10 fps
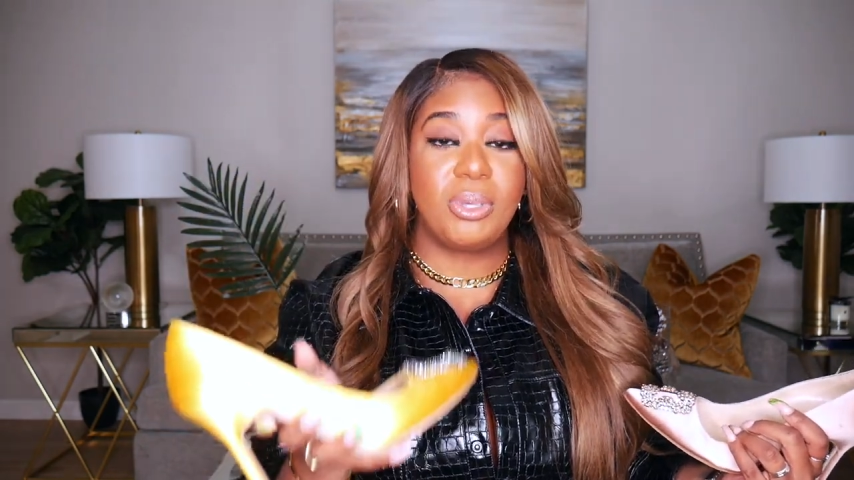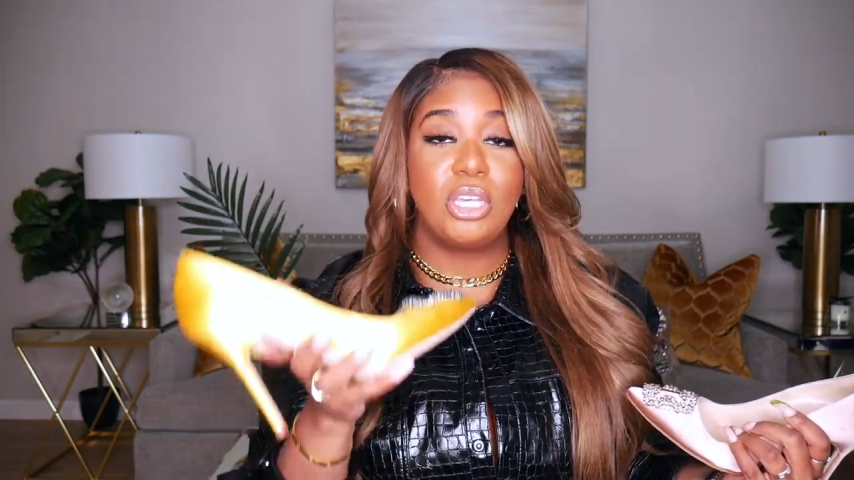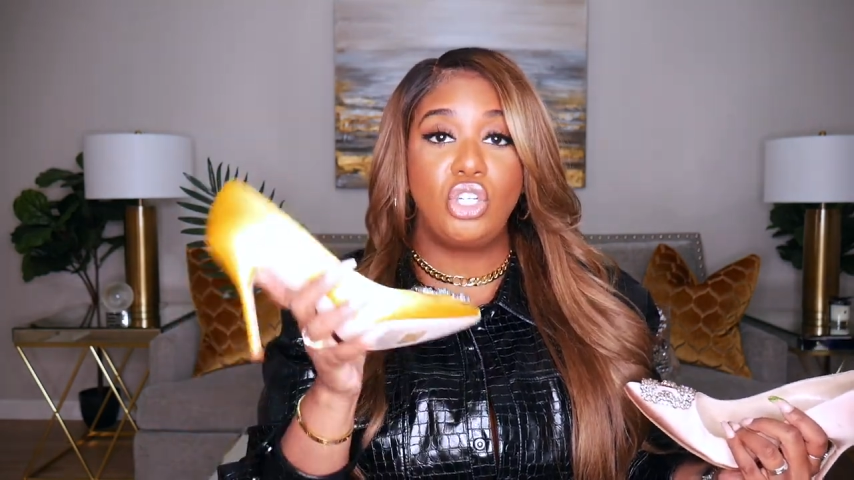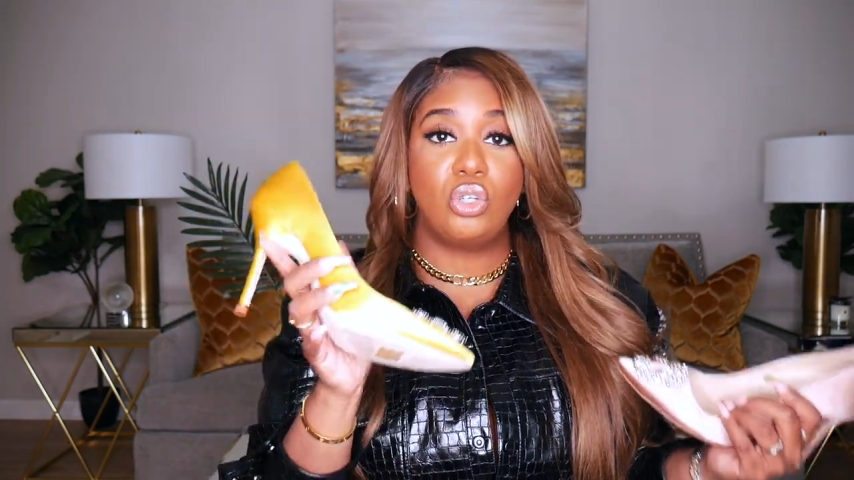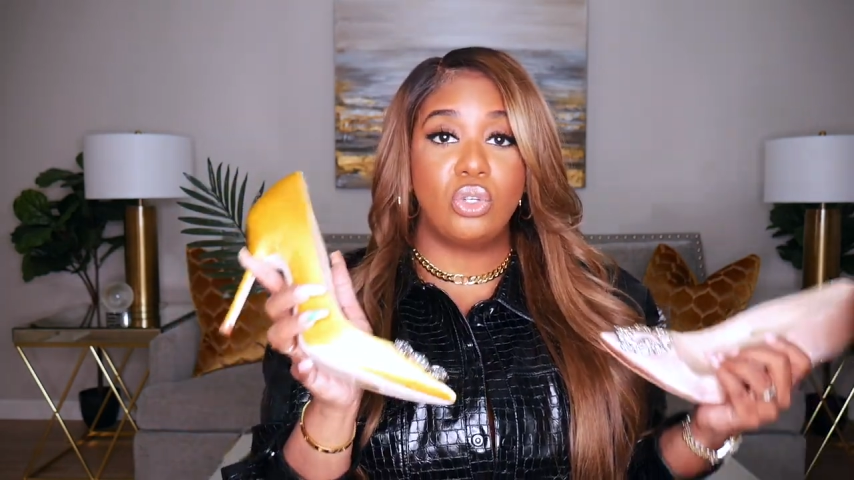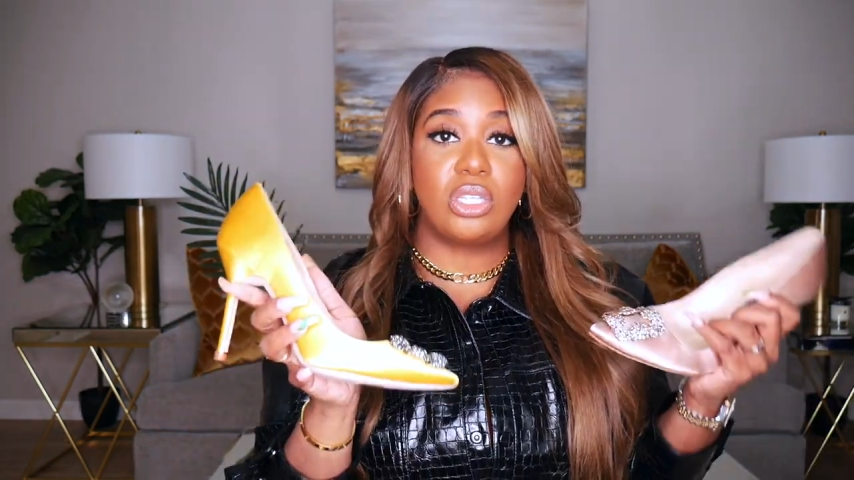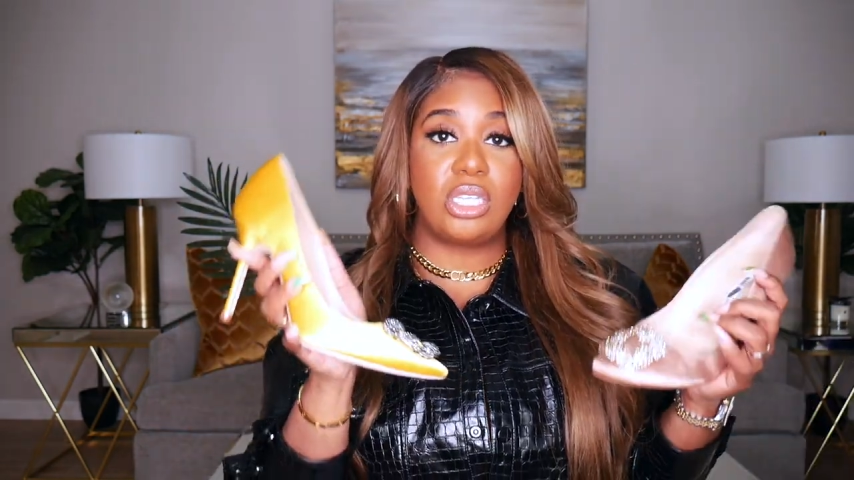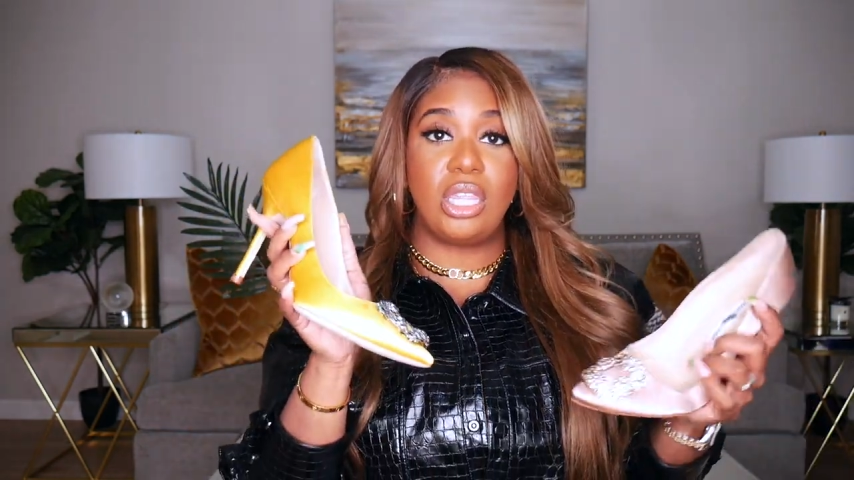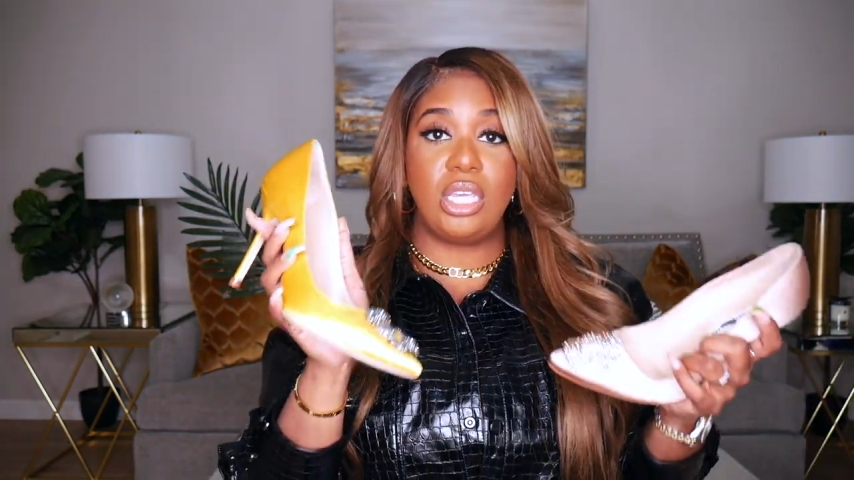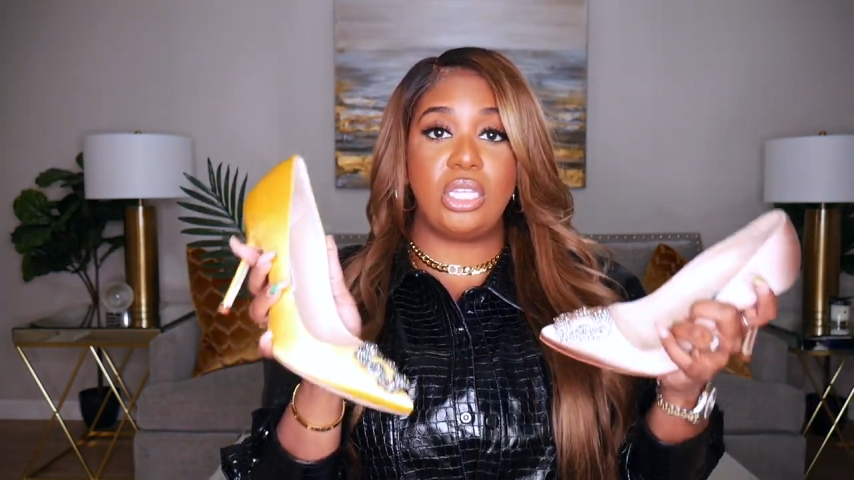because you'll
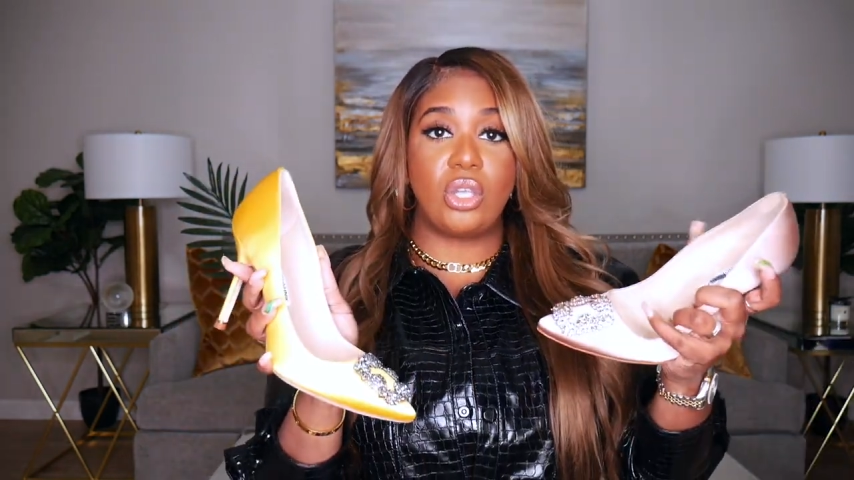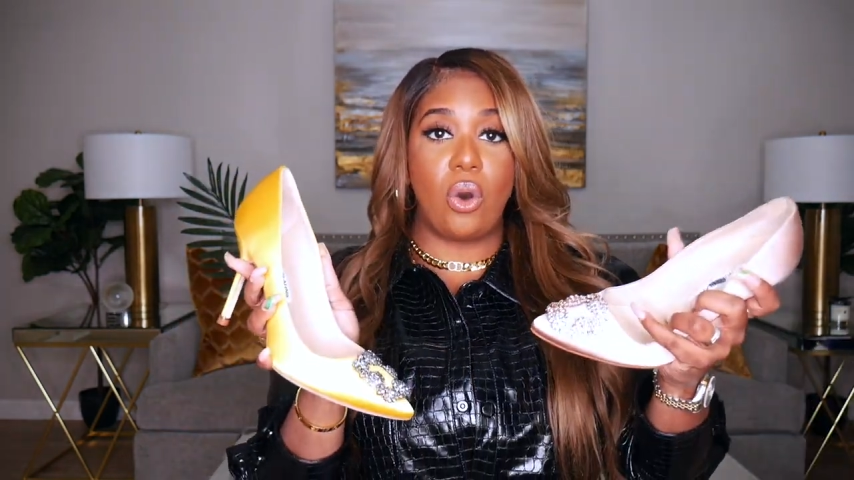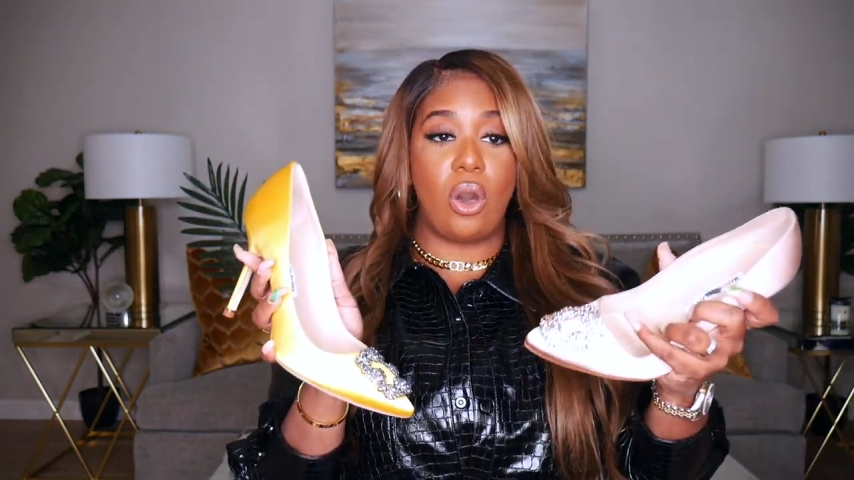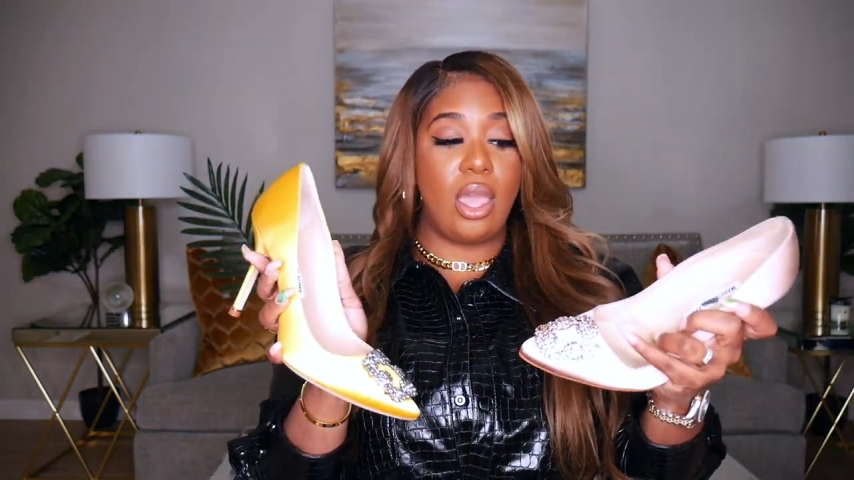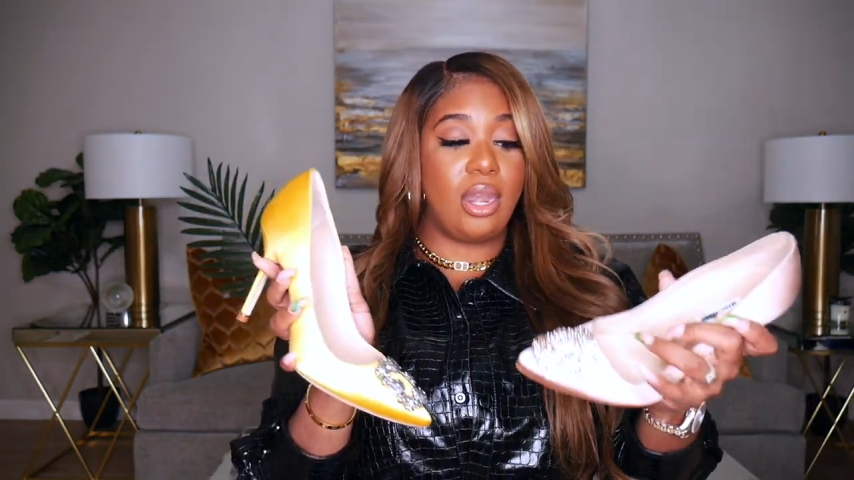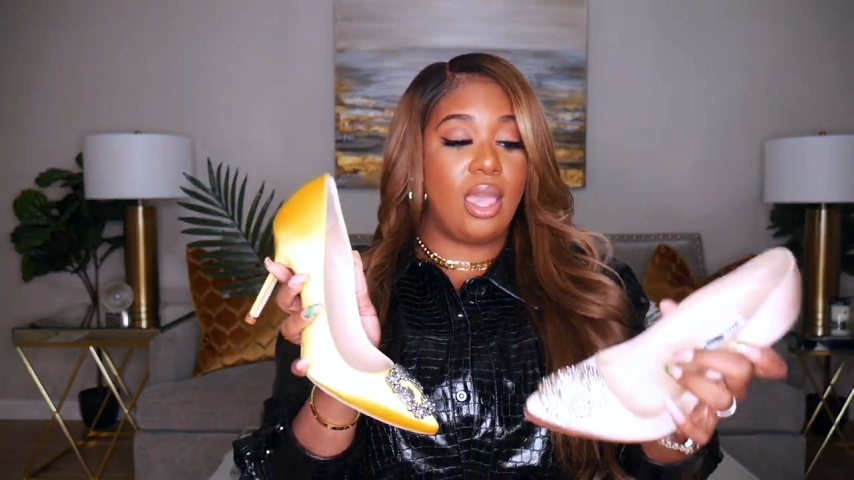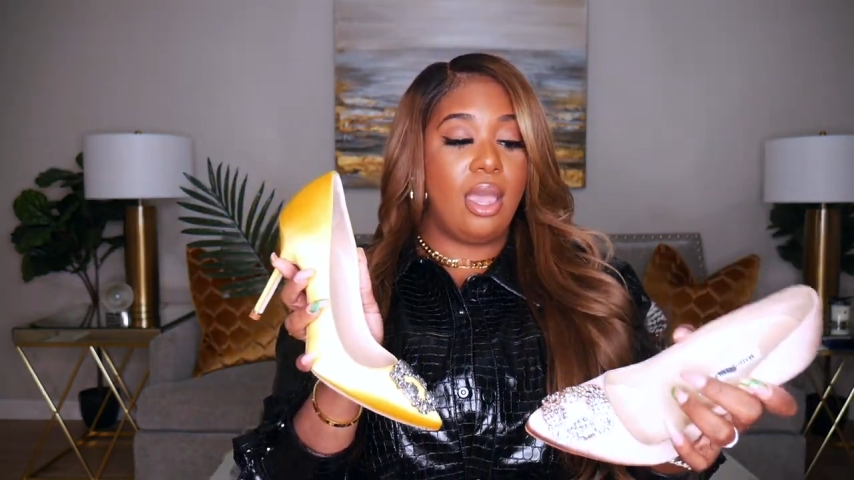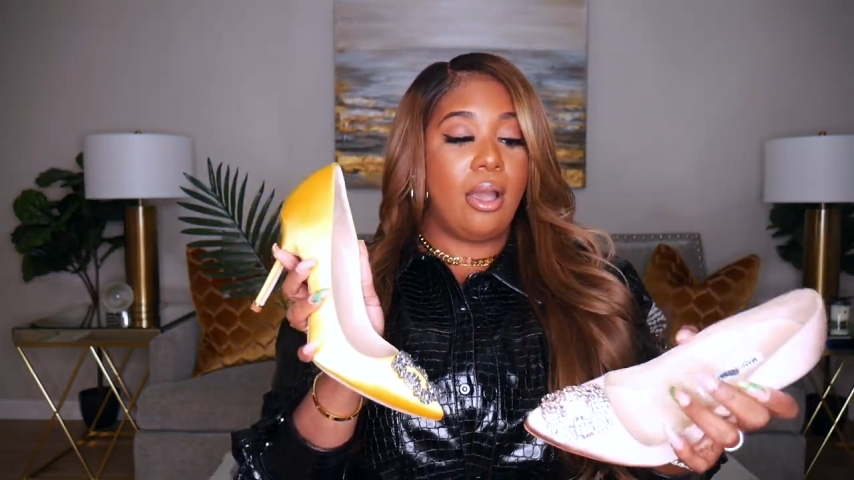see these on.